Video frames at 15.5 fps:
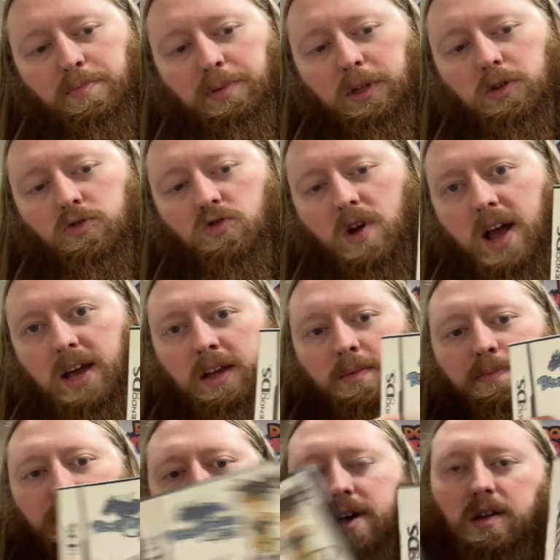Blue
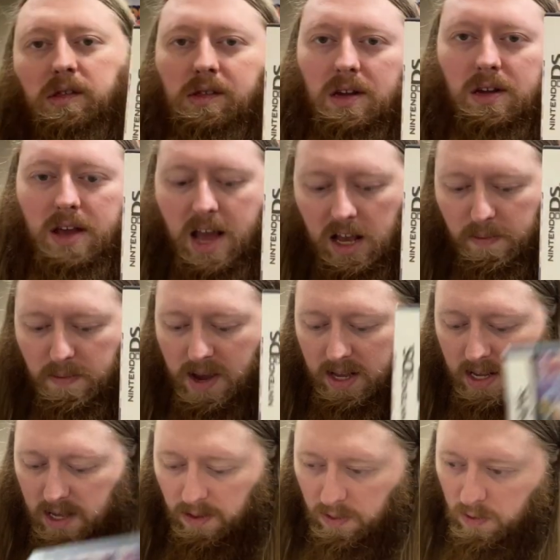Dragon Plus, Cake
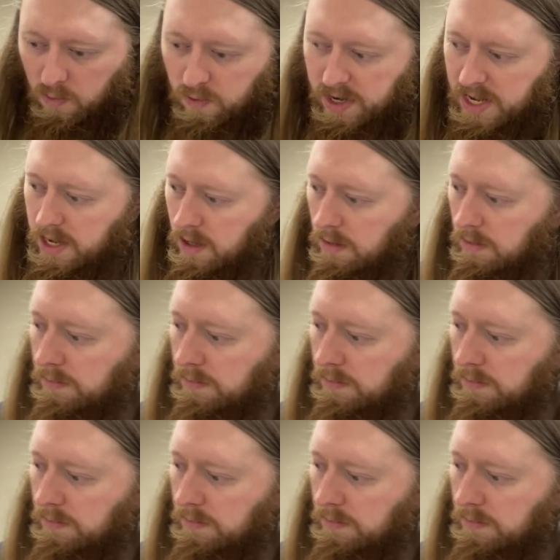Mania 3,